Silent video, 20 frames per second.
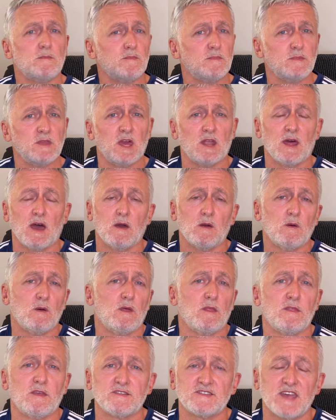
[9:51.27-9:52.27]
you know,
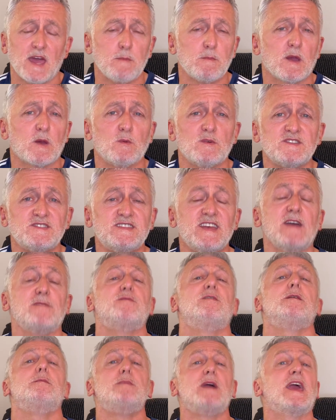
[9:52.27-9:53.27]
this hammock was
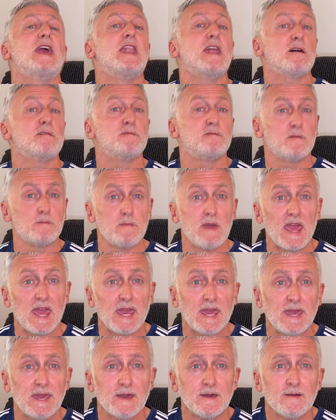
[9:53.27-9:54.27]
definitely big enough for
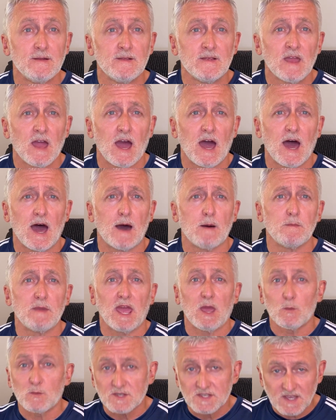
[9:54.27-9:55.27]
me.
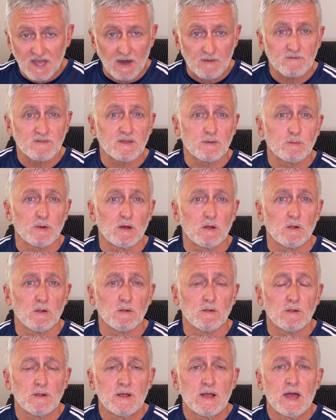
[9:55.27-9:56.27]
It was
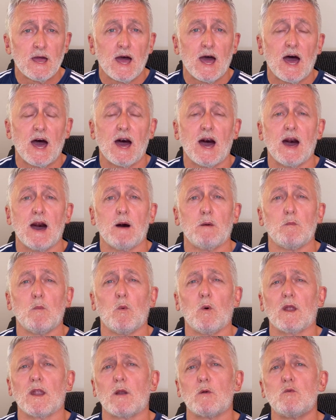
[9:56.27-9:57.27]
comfortable.
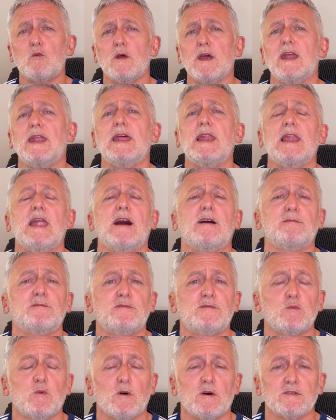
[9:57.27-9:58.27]
What I really
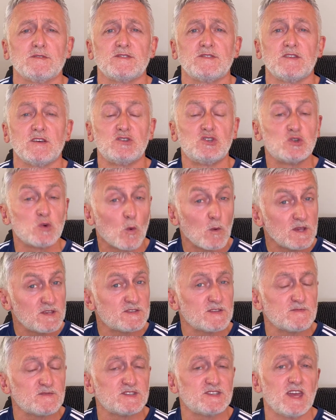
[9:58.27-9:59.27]
loved was the
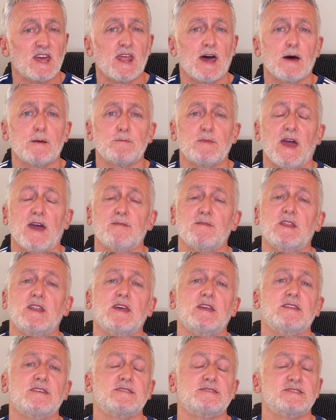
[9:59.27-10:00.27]
choice of setup, having
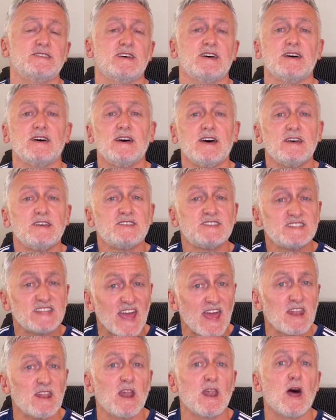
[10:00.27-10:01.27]
it as a
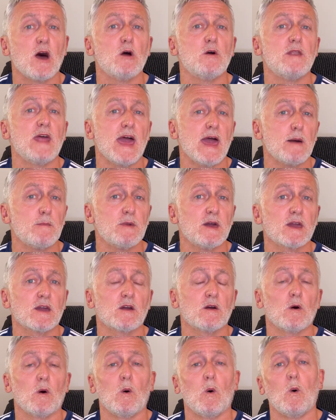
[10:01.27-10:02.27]
standalone
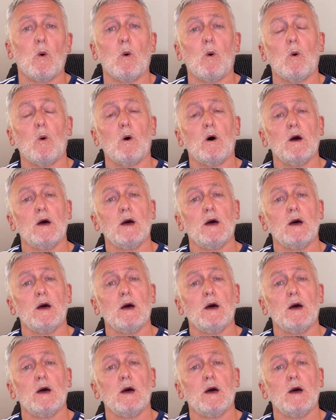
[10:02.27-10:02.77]
hammock or